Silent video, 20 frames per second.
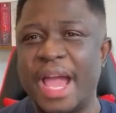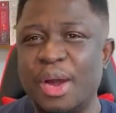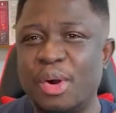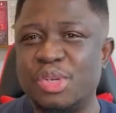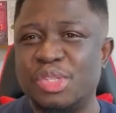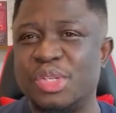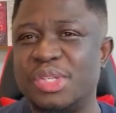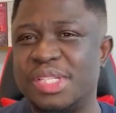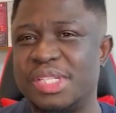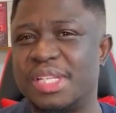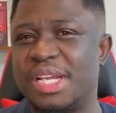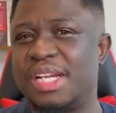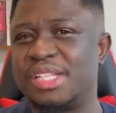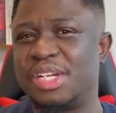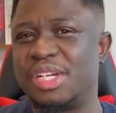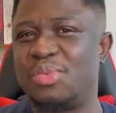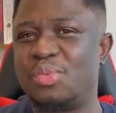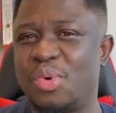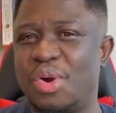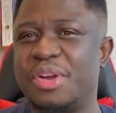I also
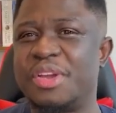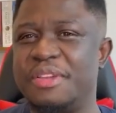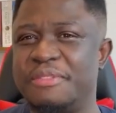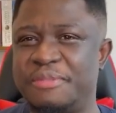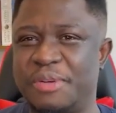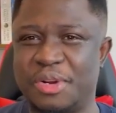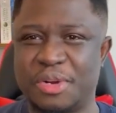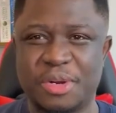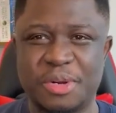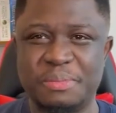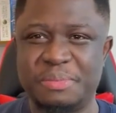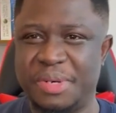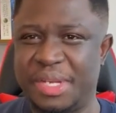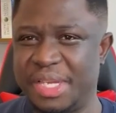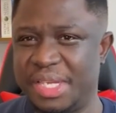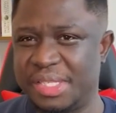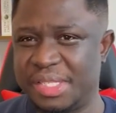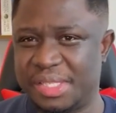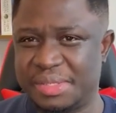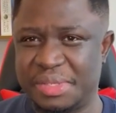started working for
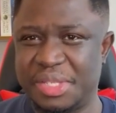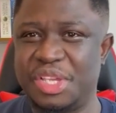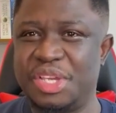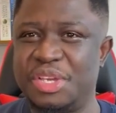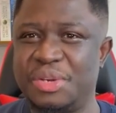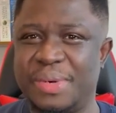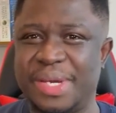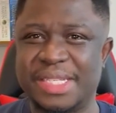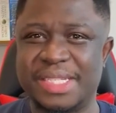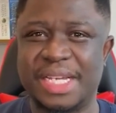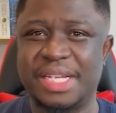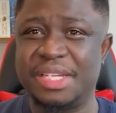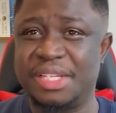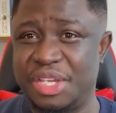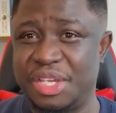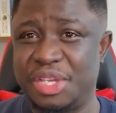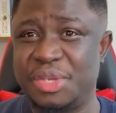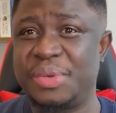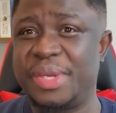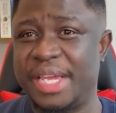companies in the US and in
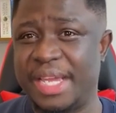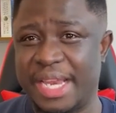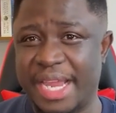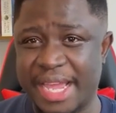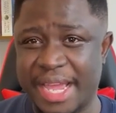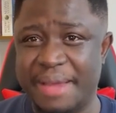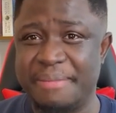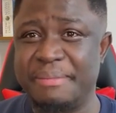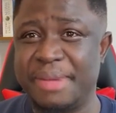the UK, like I